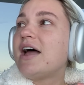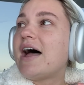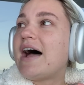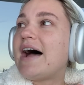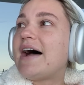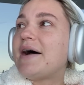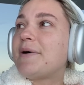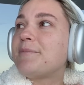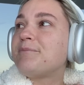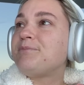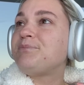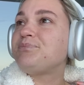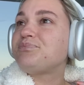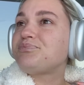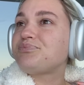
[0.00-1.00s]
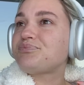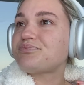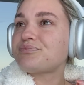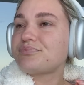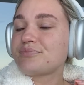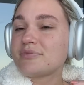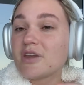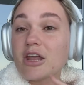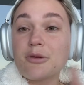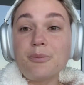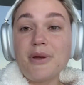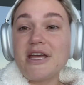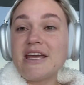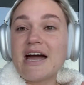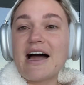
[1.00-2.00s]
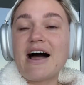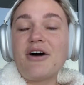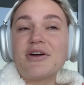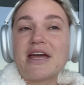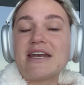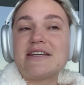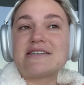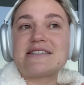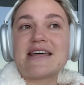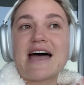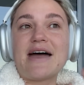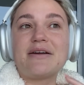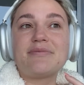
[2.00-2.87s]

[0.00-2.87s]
But yeah, I'll get into that.